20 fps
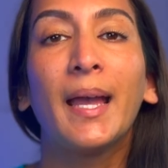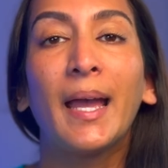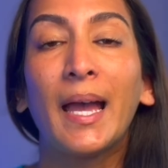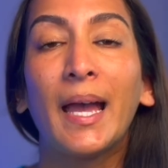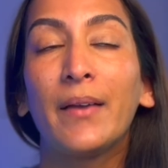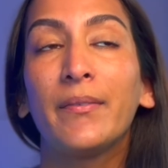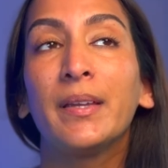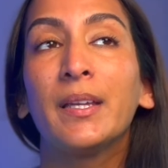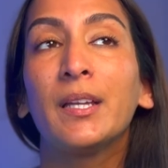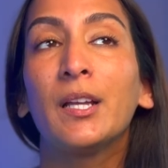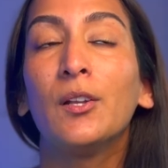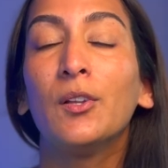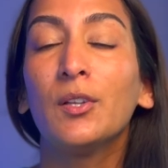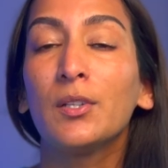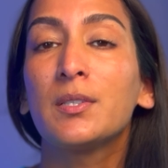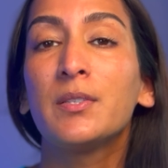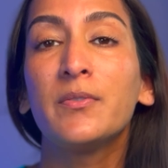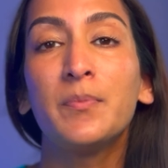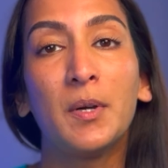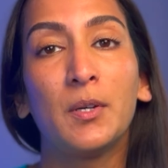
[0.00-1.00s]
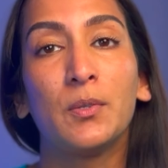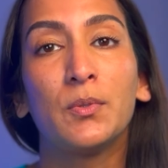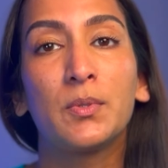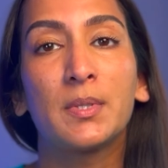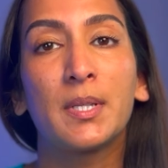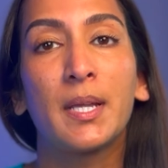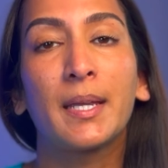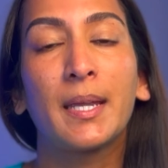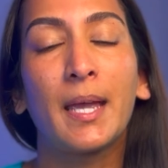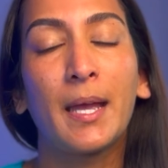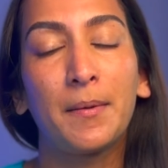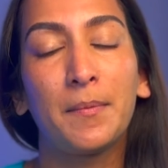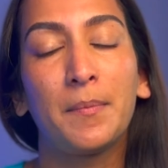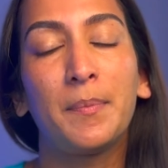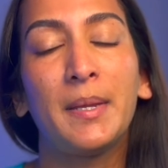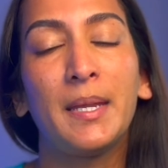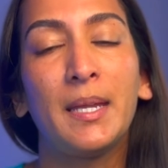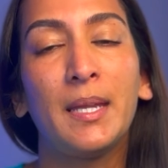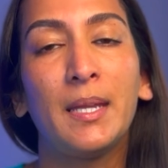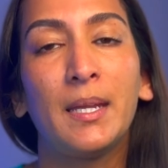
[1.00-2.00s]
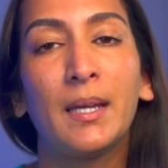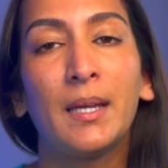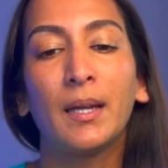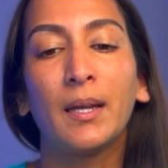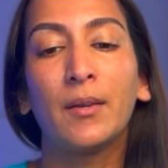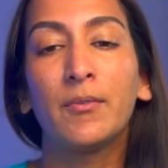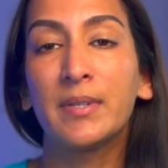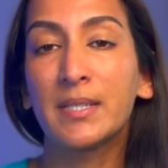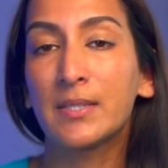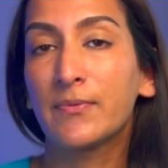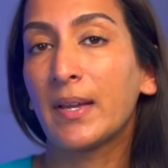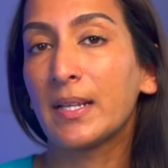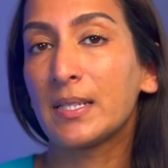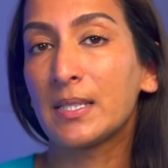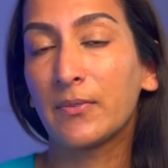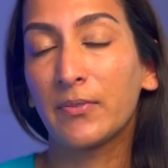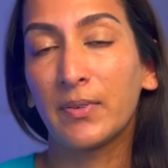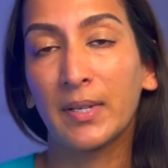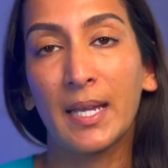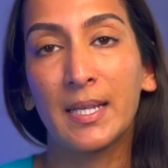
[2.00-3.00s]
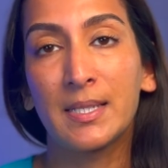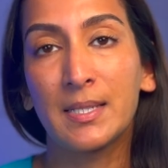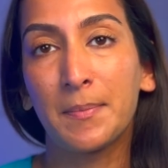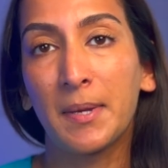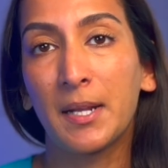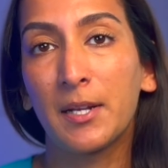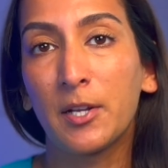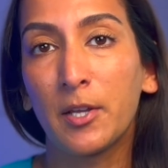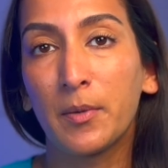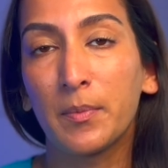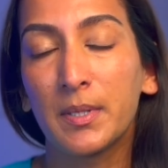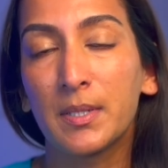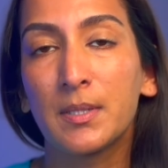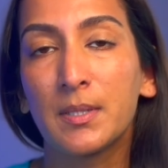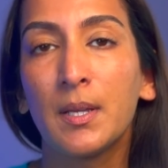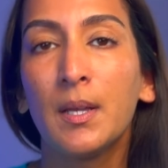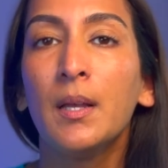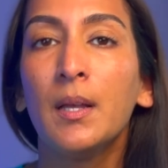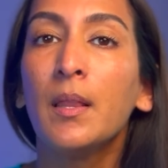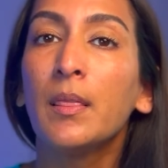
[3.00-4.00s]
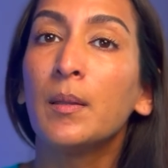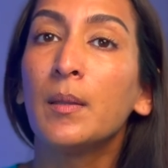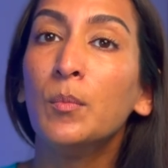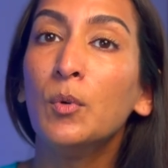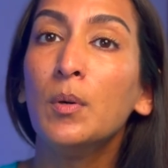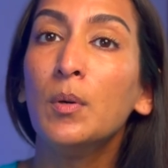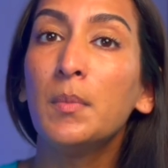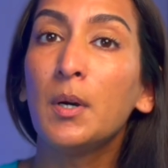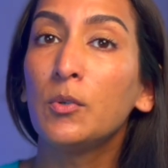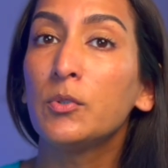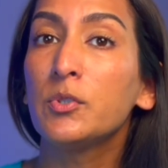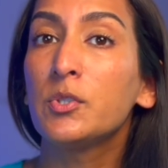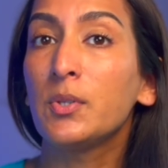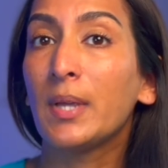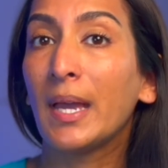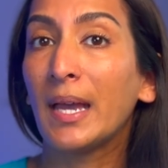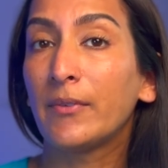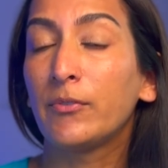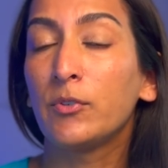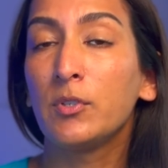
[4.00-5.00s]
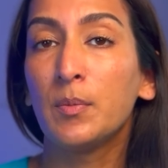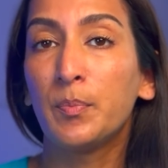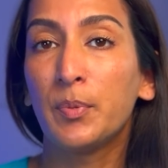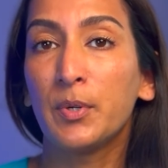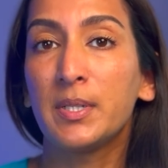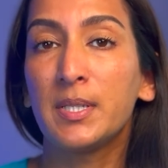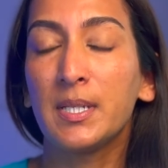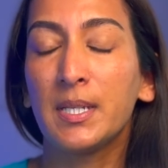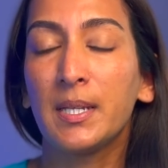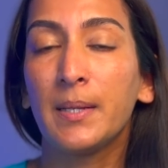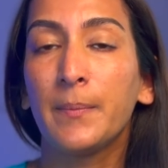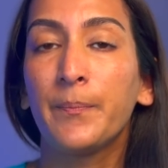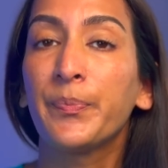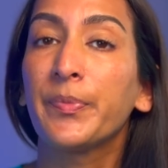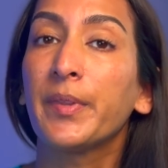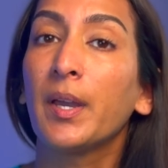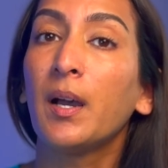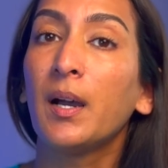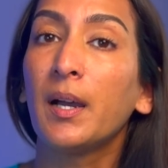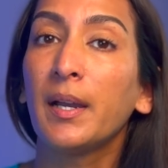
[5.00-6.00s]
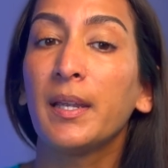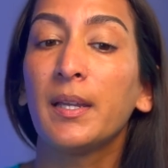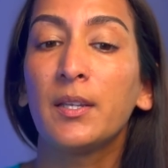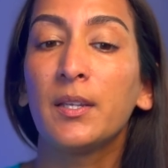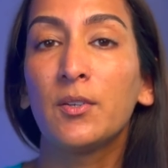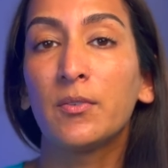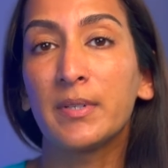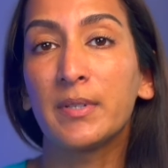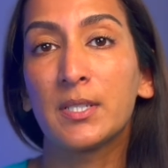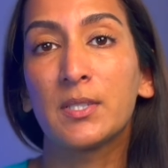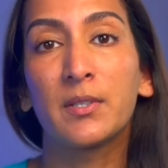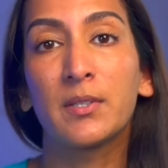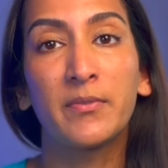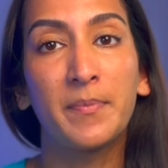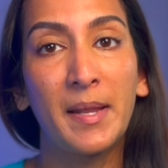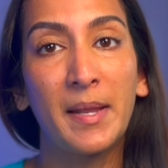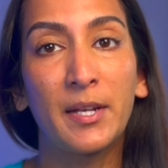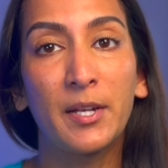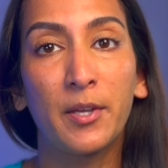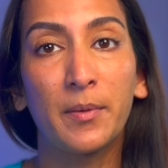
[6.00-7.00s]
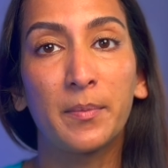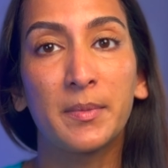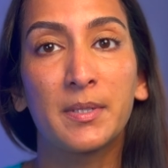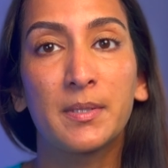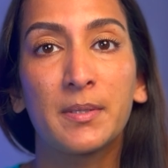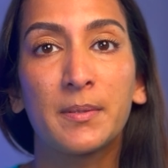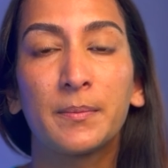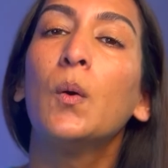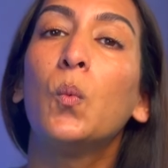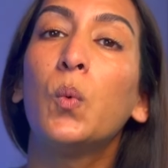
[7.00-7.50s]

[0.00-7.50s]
Having lots of moles can be a risk factor for getting melanomas. The more moles you have on your body, the higher your risk of melanomas.